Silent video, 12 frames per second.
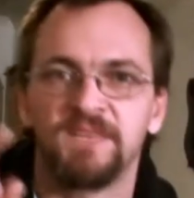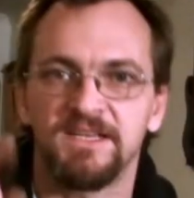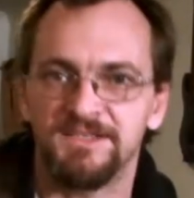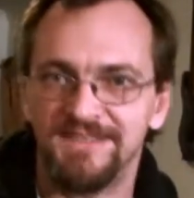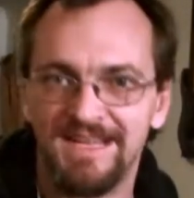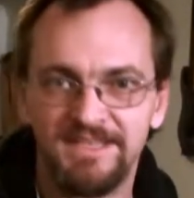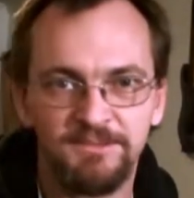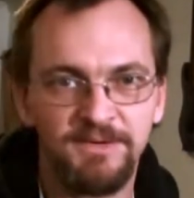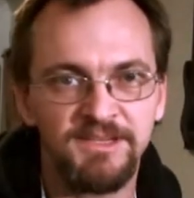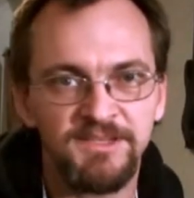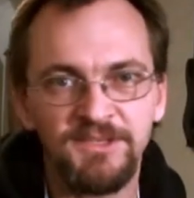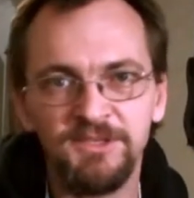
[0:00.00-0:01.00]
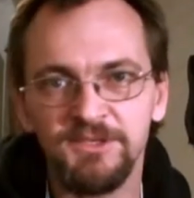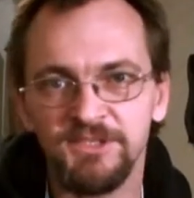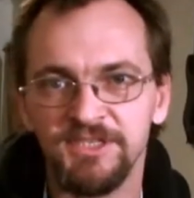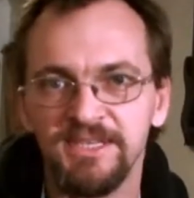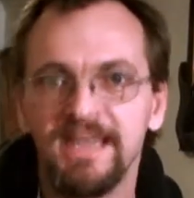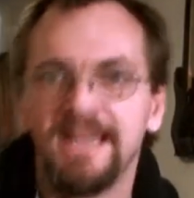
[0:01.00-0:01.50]
It's not the
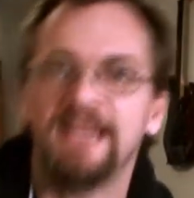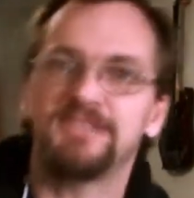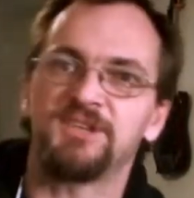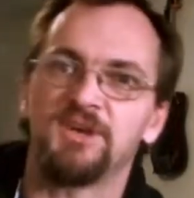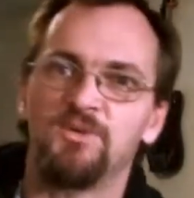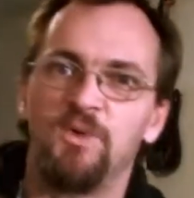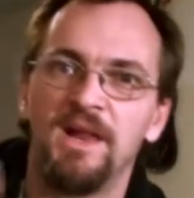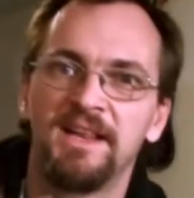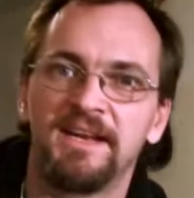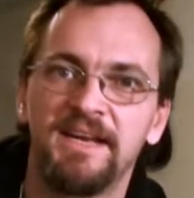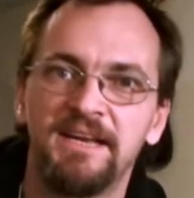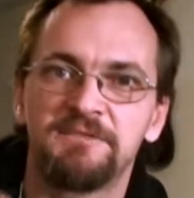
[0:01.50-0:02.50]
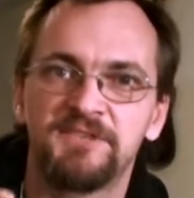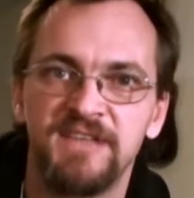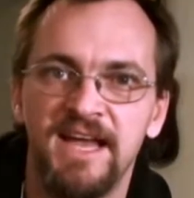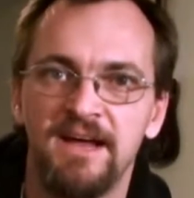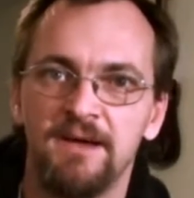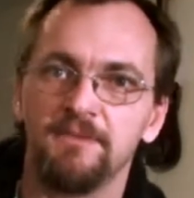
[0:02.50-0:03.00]
resolution, it's the quality of
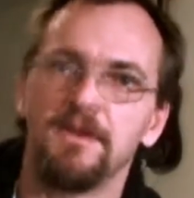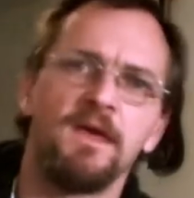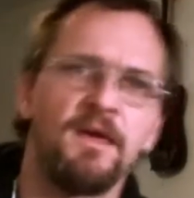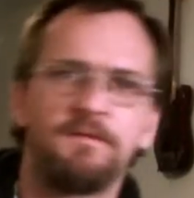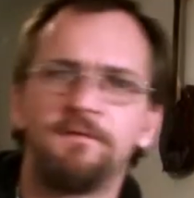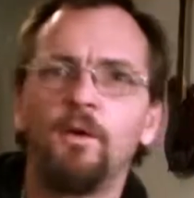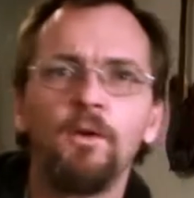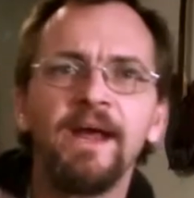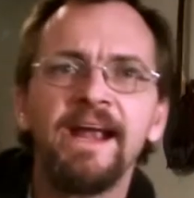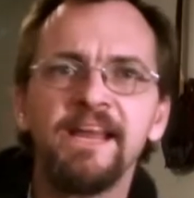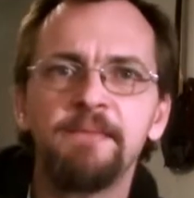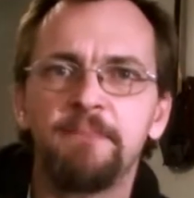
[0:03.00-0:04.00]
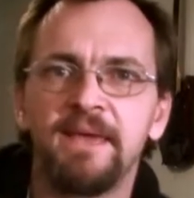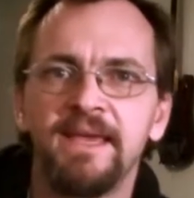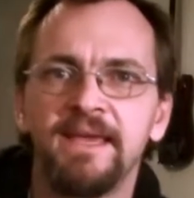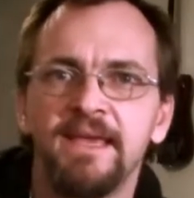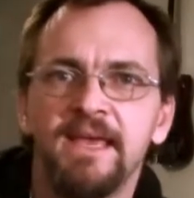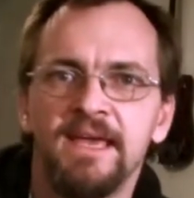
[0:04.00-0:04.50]
sound.
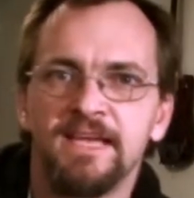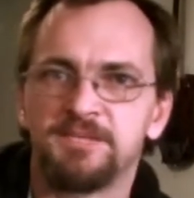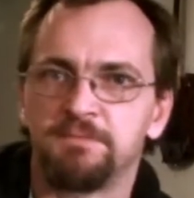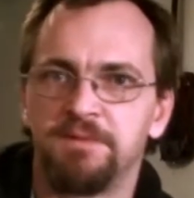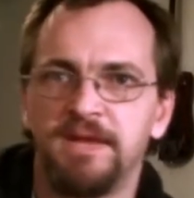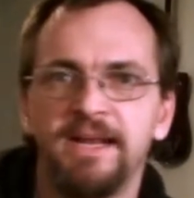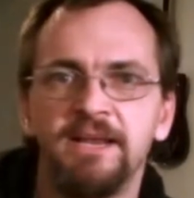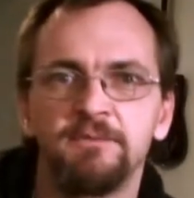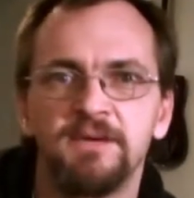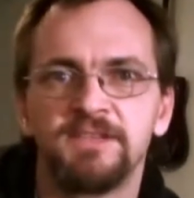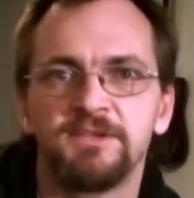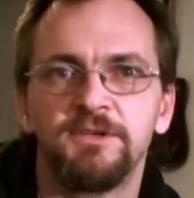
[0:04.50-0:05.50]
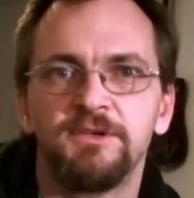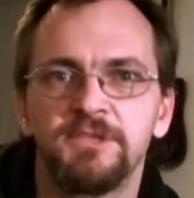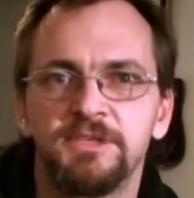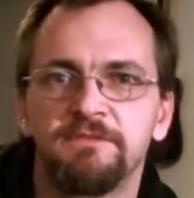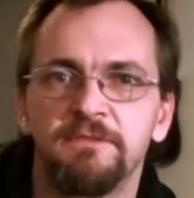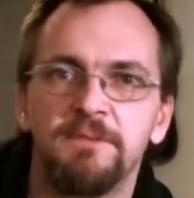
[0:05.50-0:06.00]
480p is plenty of
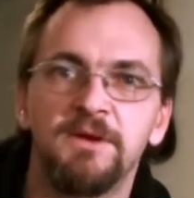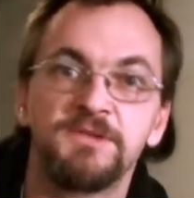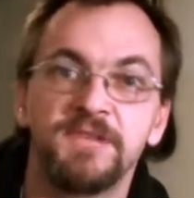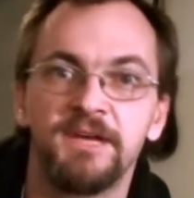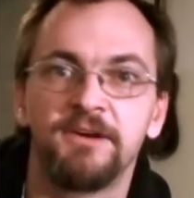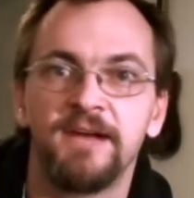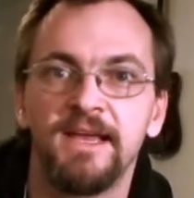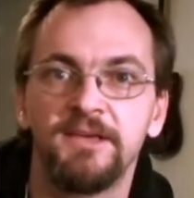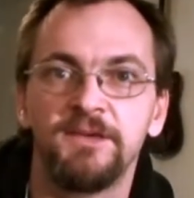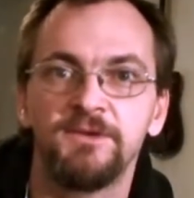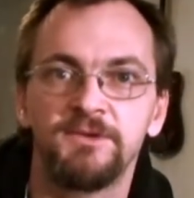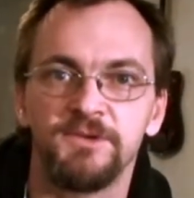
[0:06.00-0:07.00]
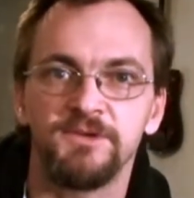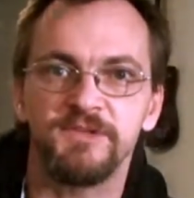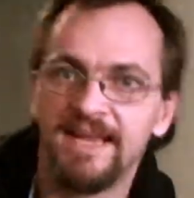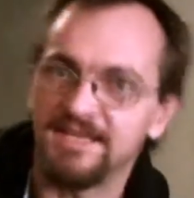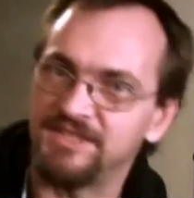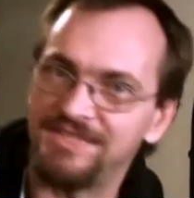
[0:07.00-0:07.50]
resolution for most internet
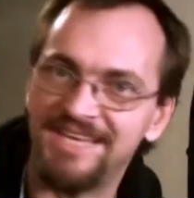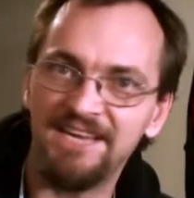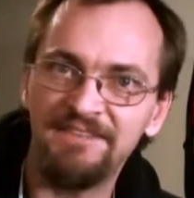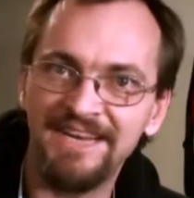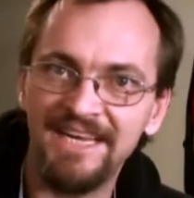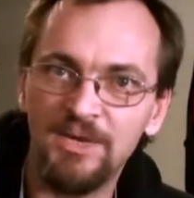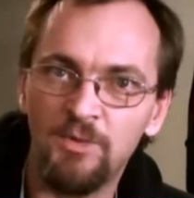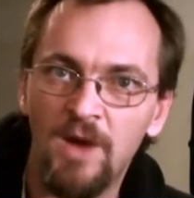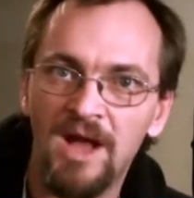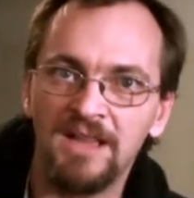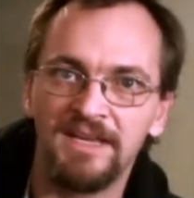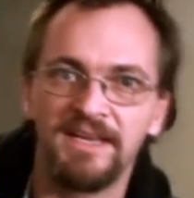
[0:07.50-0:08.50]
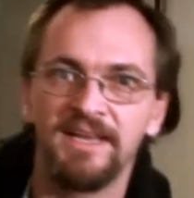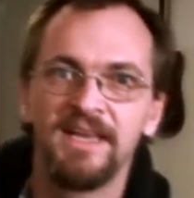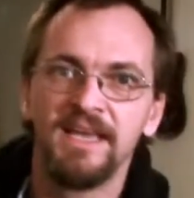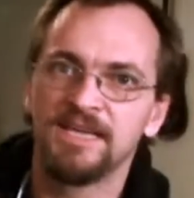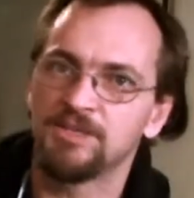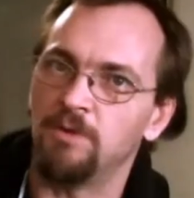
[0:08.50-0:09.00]
users. It's DVD quality.
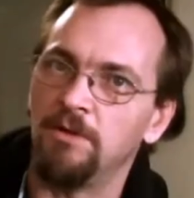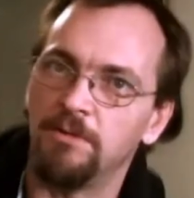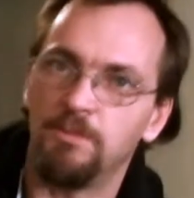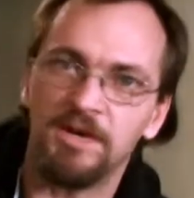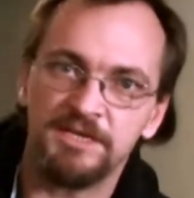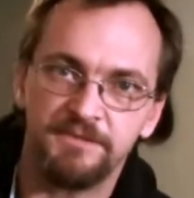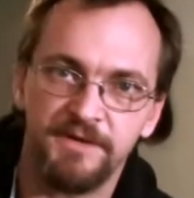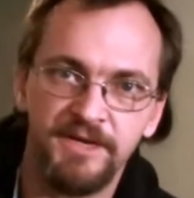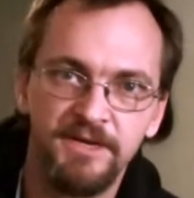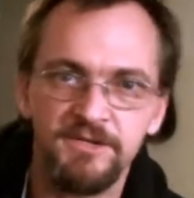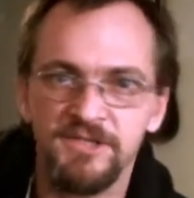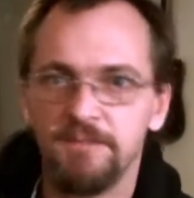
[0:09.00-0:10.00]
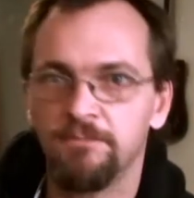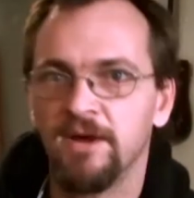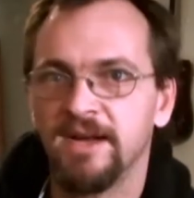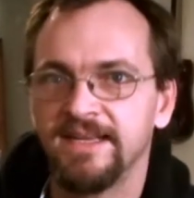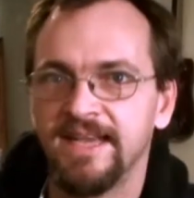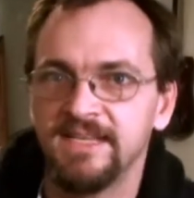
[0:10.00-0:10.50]
It's what we watched for years on
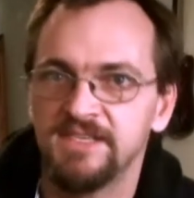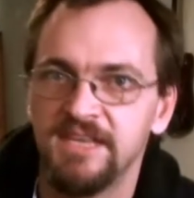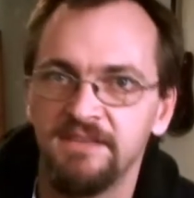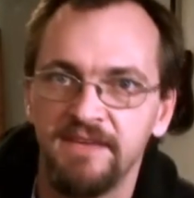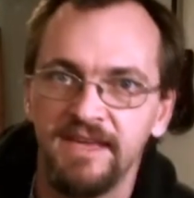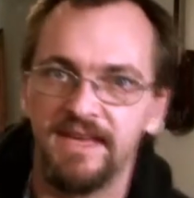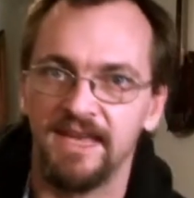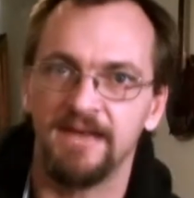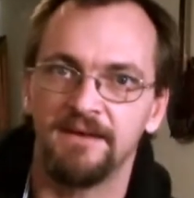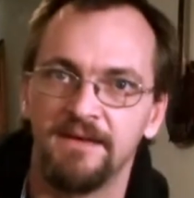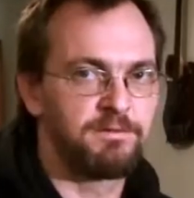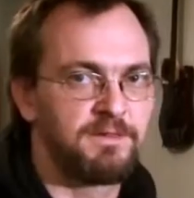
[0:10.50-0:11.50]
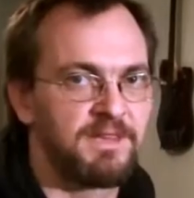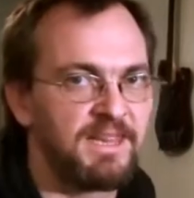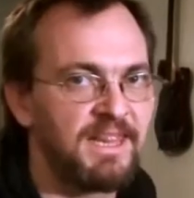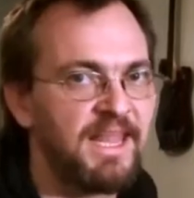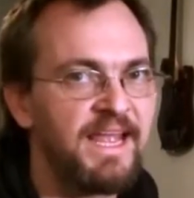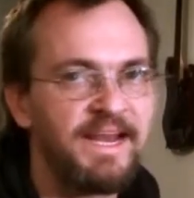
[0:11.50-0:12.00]
broadcast TV and
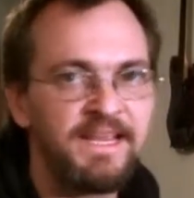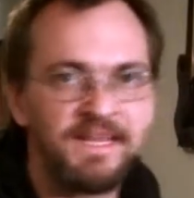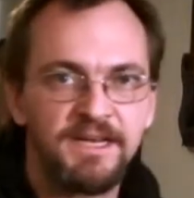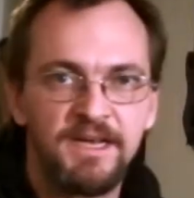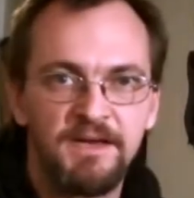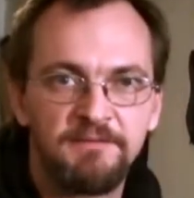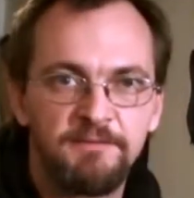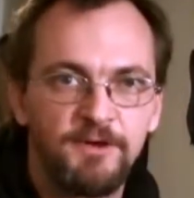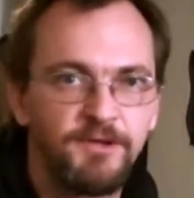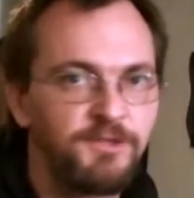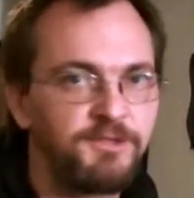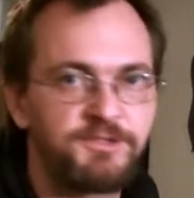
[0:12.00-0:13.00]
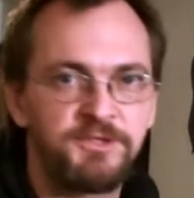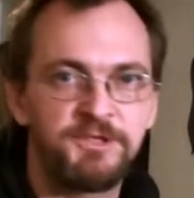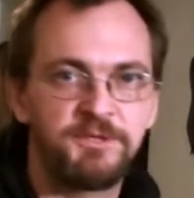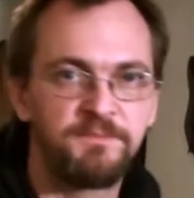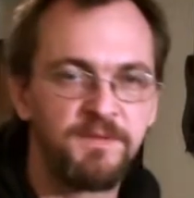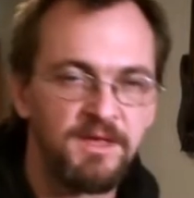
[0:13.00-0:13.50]
plenty enough for a
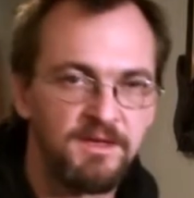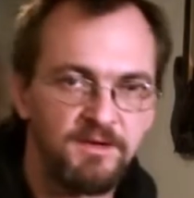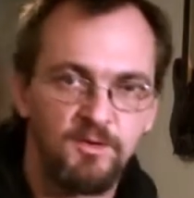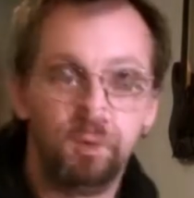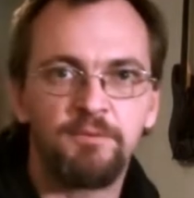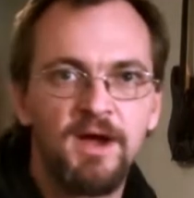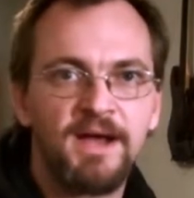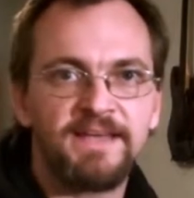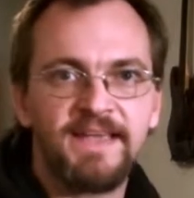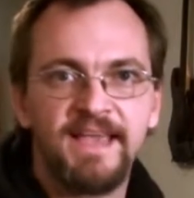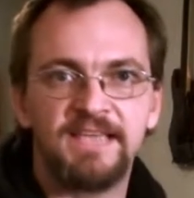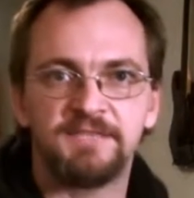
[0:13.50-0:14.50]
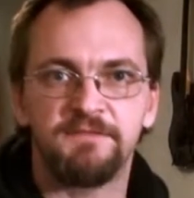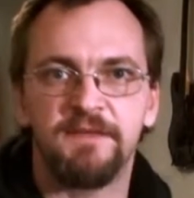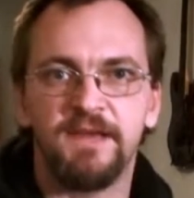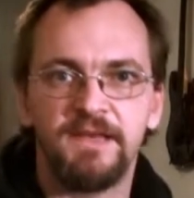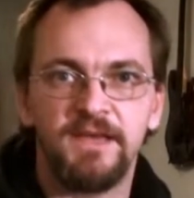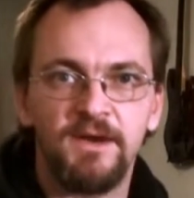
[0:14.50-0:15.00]
YouTube broadcast
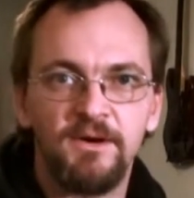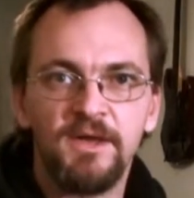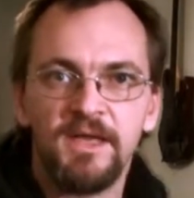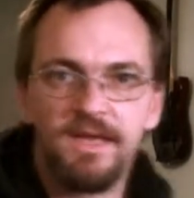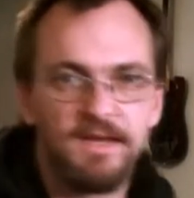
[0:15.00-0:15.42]
video.